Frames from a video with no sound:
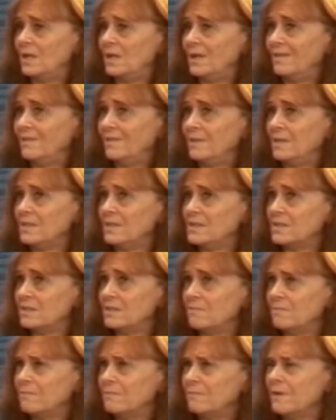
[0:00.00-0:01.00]
in this
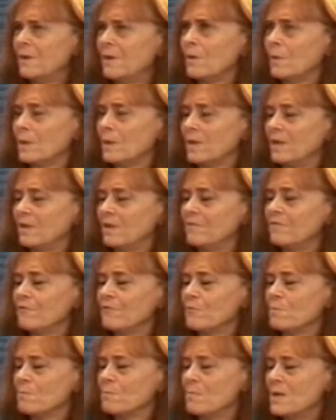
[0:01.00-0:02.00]
very
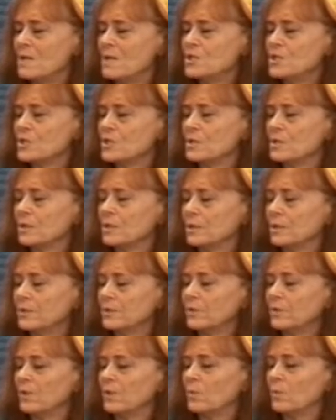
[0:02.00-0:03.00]
information
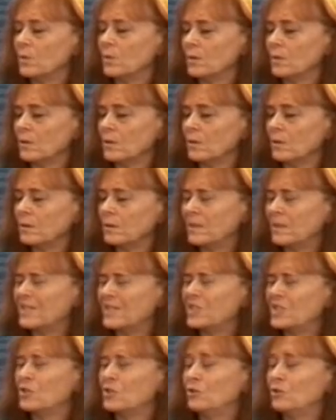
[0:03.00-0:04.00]
literate world,
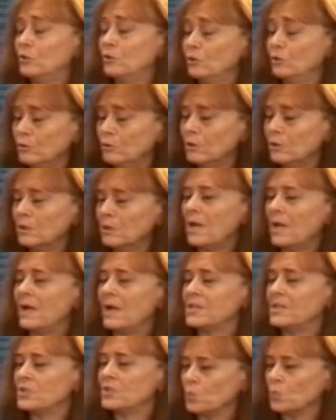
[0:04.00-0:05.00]
this
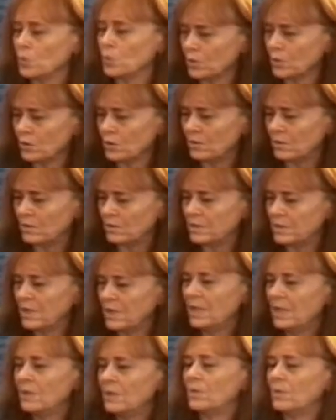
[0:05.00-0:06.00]
Googleized world,
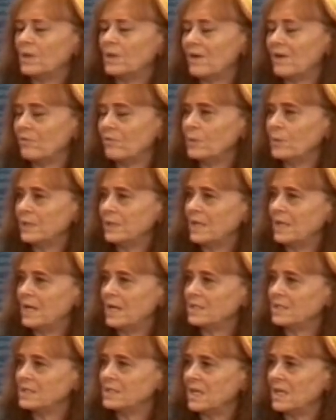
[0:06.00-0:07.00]
where everyone
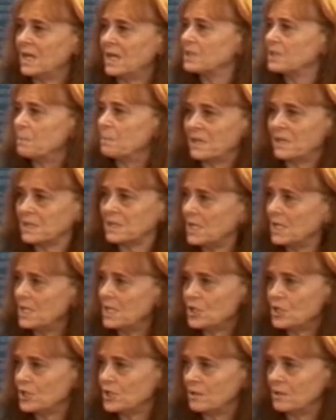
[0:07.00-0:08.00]
has the
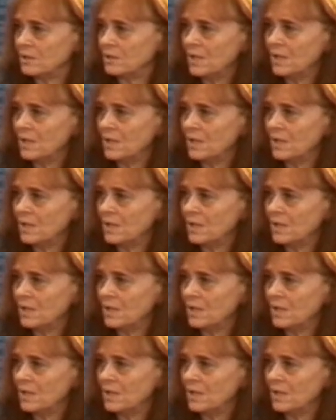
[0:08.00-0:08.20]
expectation